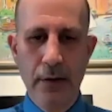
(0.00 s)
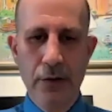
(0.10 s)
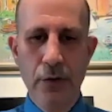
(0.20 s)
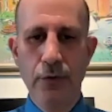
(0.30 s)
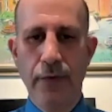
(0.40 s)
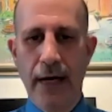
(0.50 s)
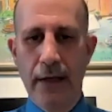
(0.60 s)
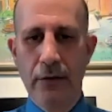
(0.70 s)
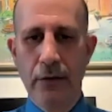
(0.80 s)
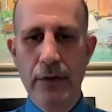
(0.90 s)
two
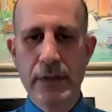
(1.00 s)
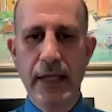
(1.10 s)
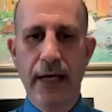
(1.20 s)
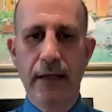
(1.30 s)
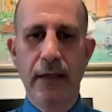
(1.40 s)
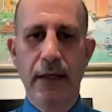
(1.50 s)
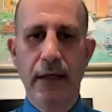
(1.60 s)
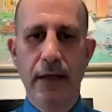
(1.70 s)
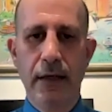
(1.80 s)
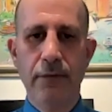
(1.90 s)
factors that
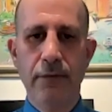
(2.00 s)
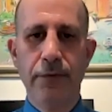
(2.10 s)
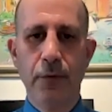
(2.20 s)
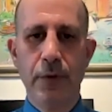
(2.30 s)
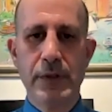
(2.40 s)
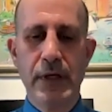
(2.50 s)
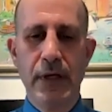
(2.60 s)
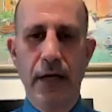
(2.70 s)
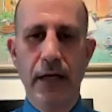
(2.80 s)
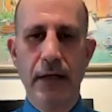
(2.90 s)
can influence
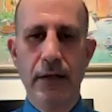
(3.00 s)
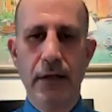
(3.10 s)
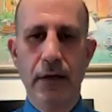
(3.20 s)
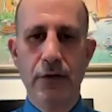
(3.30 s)
a